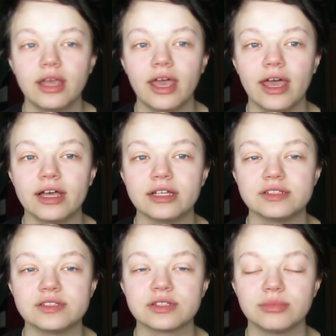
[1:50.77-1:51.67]

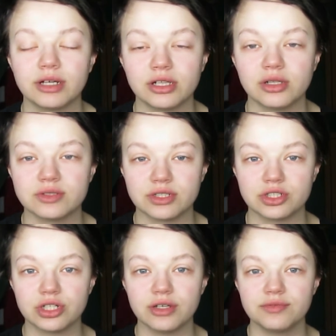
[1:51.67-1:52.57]
as my closing
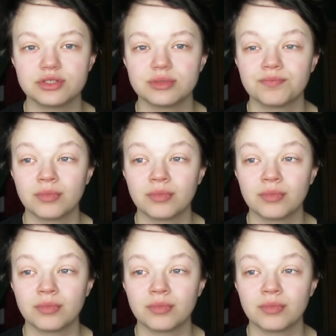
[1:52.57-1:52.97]
shifts.